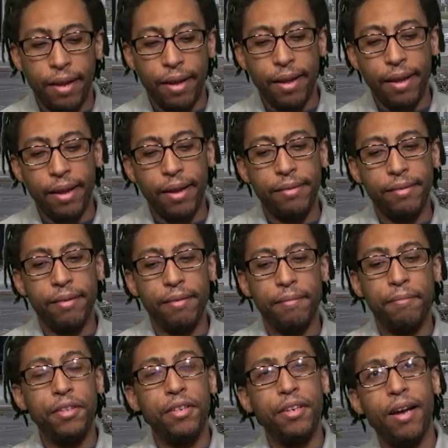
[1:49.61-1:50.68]
and
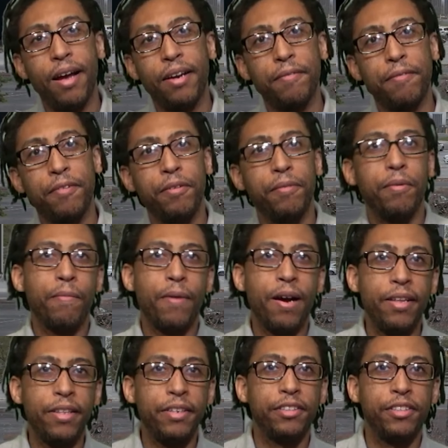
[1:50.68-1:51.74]
videography with
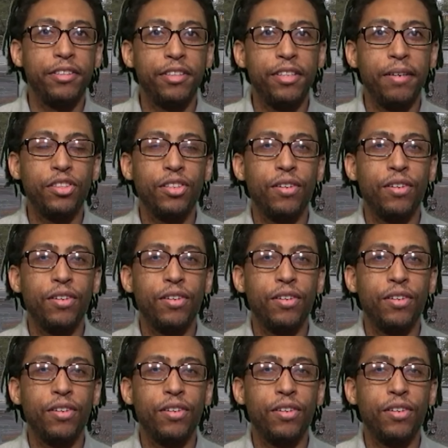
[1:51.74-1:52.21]
weddings and stuff.